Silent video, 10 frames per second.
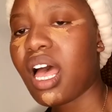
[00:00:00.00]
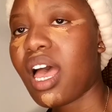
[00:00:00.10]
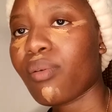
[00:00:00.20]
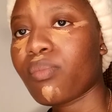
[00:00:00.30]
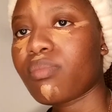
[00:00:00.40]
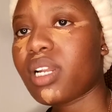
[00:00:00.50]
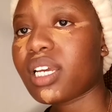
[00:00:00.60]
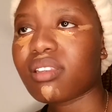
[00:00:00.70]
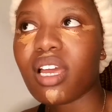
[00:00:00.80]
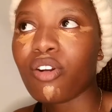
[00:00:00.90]

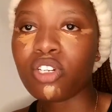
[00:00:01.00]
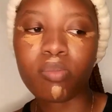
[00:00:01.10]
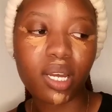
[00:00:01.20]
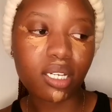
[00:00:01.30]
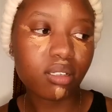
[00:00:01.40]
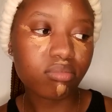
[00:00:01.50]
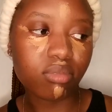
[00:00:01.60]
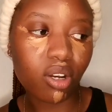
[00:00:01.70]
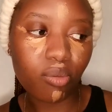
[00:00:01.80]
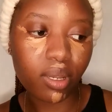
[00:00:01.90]
they're not bad.
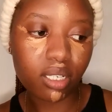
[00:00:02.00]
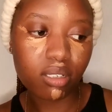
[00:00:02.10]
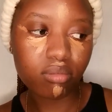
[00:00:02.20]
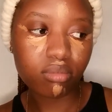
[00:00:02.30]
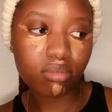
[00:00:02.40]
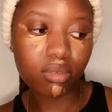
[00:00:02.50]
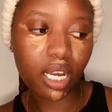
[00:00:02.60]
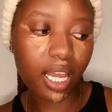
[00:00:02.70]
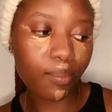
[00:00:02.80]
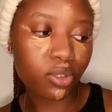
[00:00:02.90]
They're not bad.
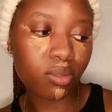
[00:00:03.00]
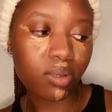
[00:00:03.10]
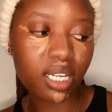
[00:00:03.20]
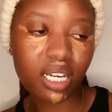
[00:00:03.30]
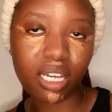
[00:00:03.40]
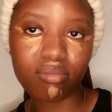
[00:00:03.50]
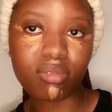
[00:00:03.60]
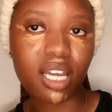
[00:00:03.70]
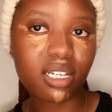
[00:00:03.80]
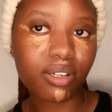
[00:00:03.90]
Like a beauty blender
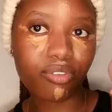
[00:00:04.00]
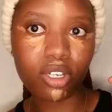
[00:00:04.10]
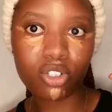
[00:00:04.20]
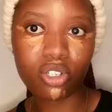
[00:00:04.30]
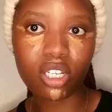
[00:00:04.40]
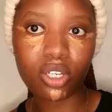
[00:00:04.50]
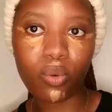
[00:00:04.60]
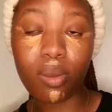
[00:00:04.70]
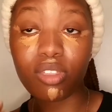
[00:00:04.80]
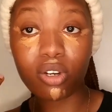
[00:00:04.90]
can't affect you in any
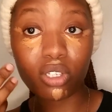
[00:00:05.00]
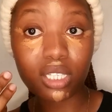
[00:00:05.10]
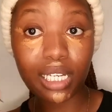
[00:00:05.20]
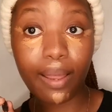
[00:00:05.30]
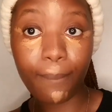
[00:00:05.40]
way. The concealer